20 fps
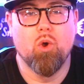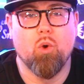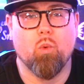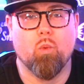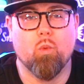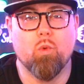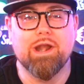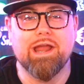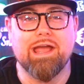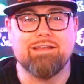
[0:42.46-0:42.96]

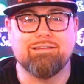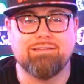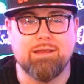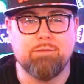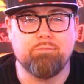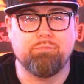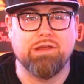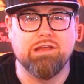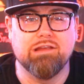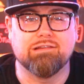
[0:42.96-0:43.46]
When I
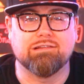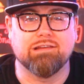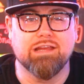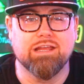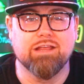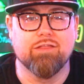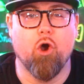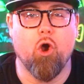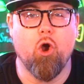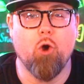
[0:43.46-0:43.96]
say
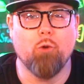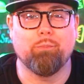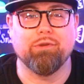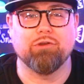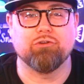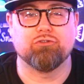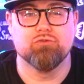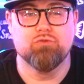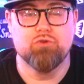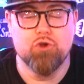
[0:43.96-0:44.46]
PC, the hope
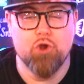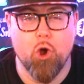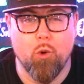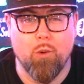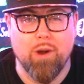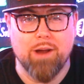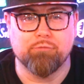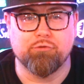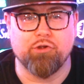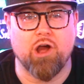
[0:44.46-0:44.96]
is you
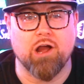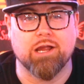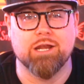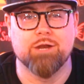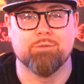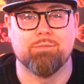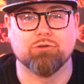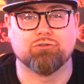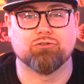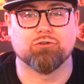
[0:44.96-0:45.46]
know I'm talking
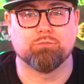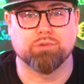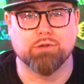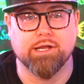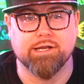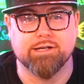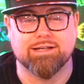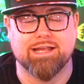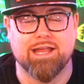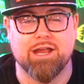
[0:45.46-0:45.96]
about your
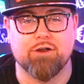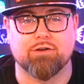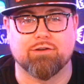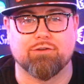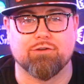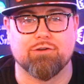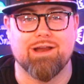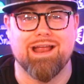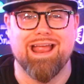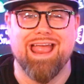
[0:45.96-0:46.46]
player
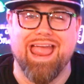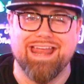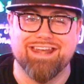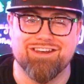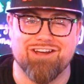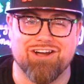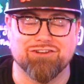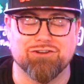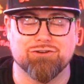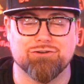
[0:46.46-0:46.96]
character and
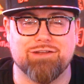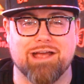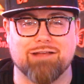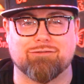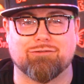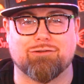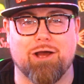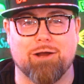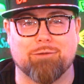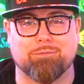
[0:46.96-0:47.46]
not your
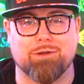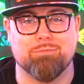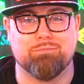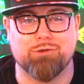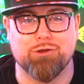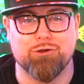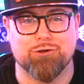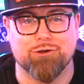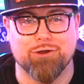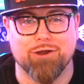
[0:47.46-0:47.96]
desktop
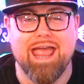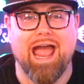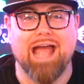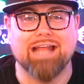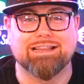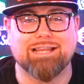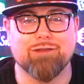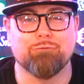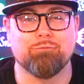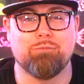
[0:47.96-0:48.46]
computer.
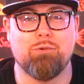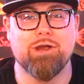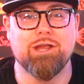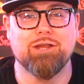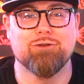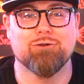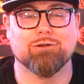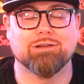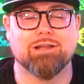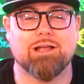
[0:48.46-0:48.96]
At this point
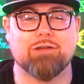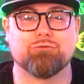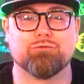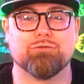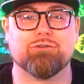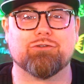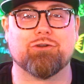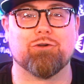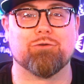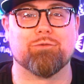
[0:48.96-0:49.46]
in your
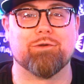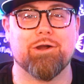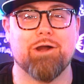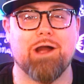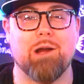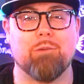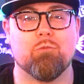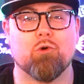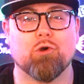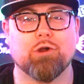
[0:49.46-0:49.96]
illustrious career,
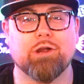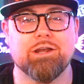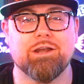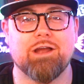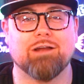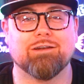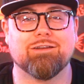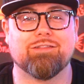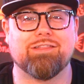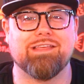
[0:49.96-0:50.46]
I'm working
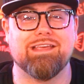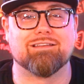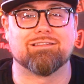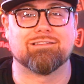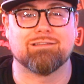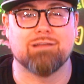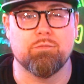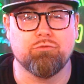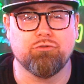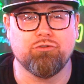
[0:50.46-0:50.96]
under the
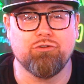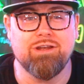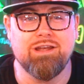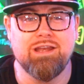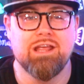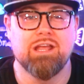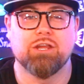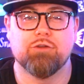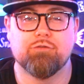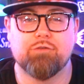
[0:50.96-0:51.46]
assumption
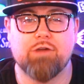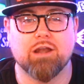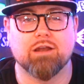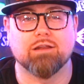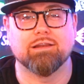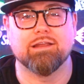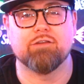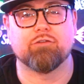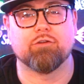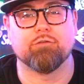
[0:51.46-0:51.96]
you've got
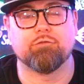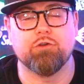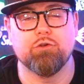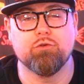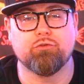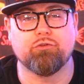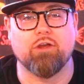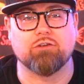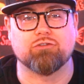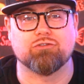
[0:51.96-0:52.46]
at least a few
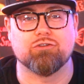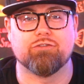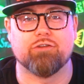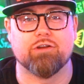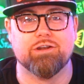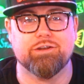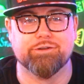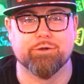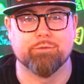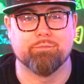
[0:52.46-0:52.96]
sessions
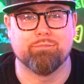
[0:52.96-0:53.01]
under your